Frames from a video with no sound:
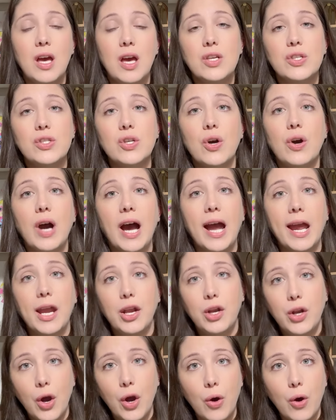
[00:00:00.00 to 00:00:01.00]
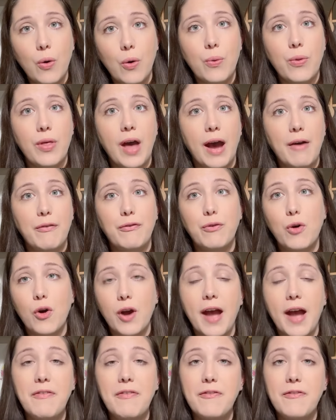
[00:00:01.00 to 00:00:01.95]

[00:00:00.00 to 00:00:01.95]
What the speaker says: So I know that for a